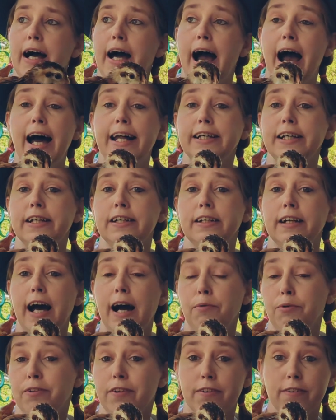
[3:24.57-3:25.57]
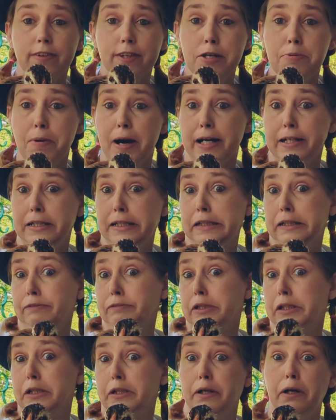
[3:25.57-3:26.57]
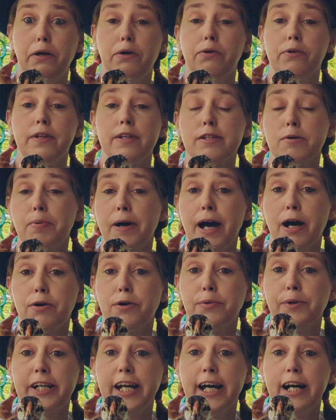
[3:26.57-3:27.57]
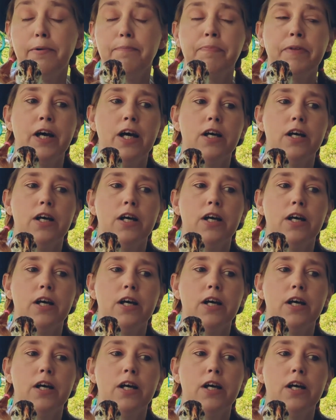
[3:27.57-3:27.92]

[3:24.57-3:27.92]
I was asleep. I didn't even know that the power went out.